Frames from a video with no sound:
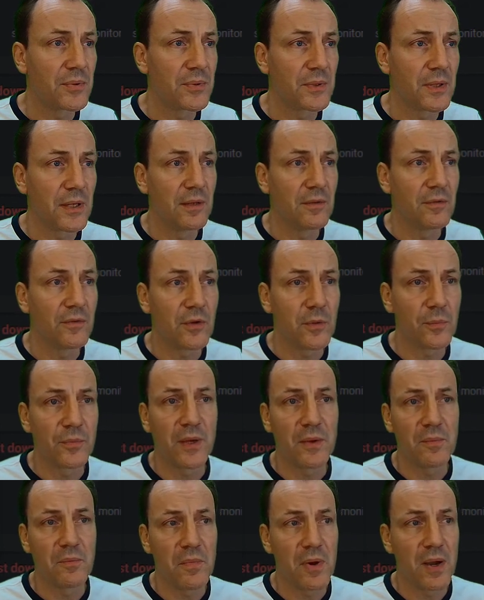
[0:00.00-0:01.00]
and
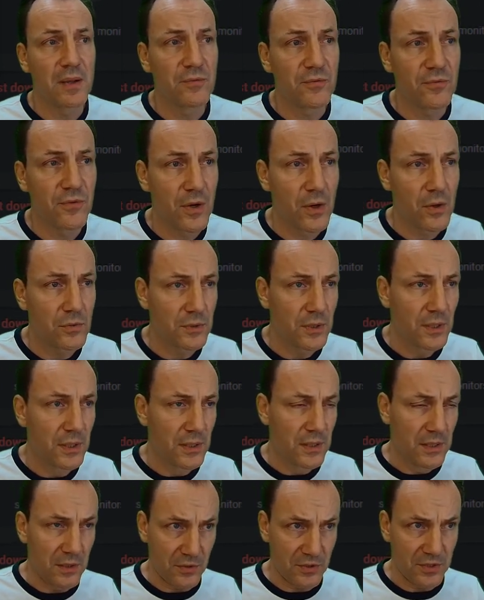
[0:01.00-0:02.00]
update my phone
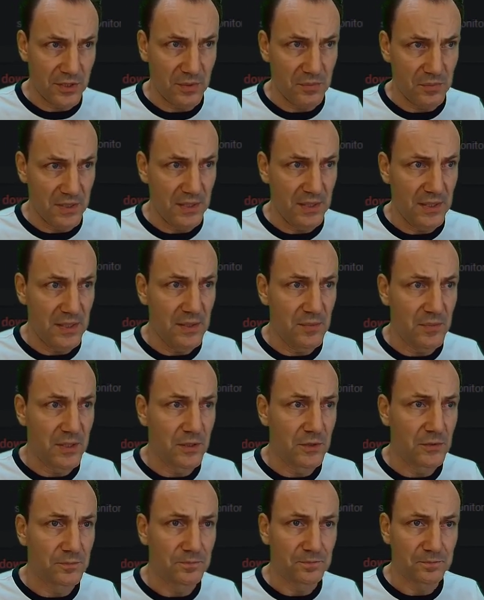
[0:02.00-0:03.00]
or send me an
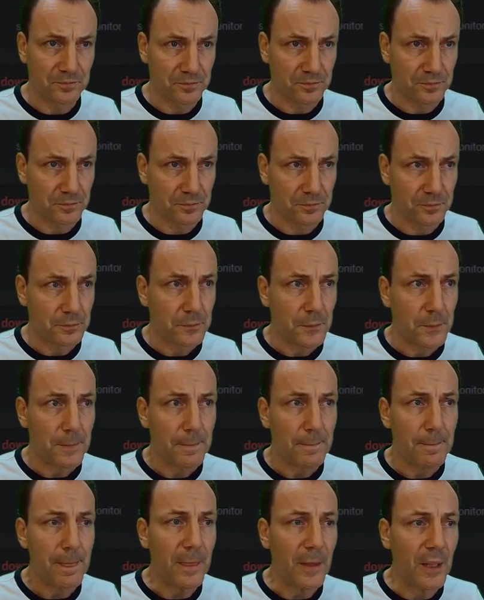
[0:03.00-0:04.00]
email.
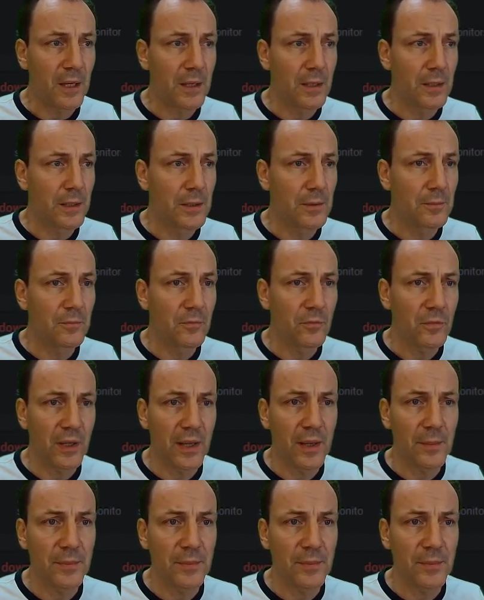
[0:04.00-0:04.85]
Well, happy